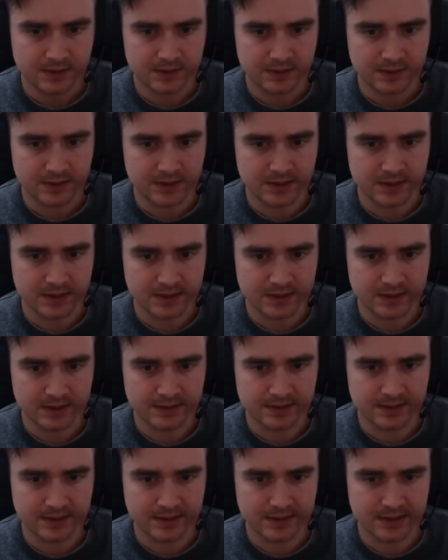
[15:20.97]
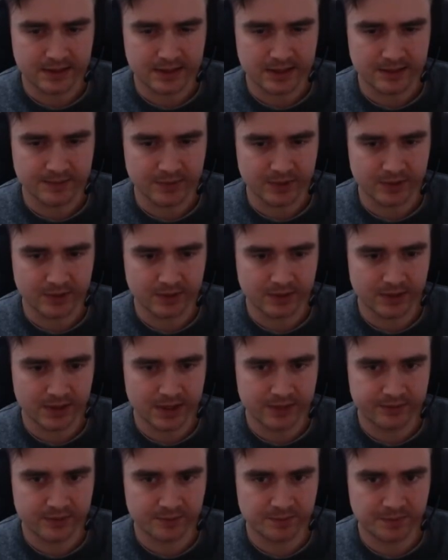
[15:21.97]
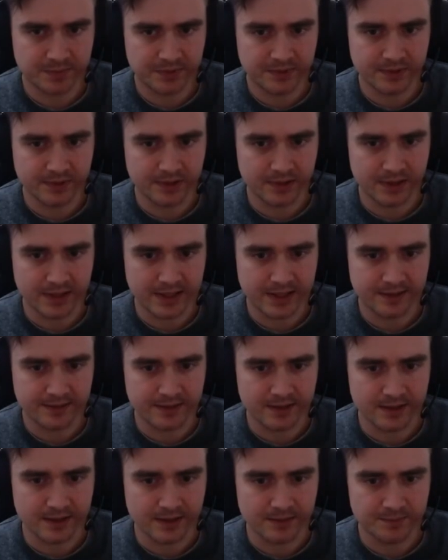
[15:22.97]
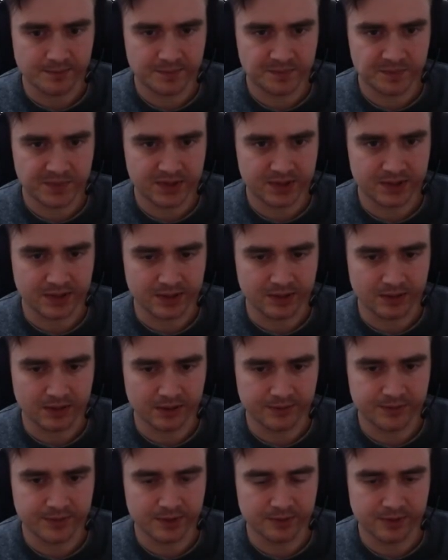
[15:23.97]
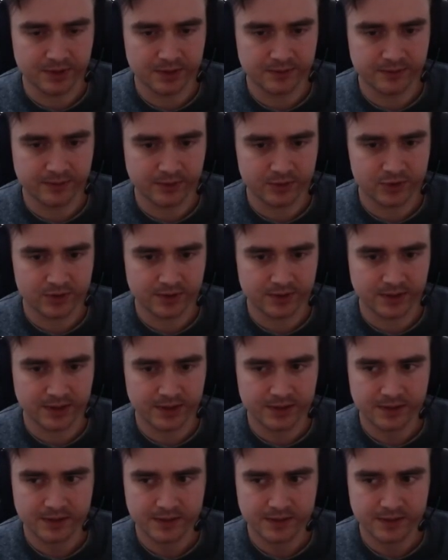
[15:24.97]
And I'm gonna have to play the Psionic Fury, unfortunately.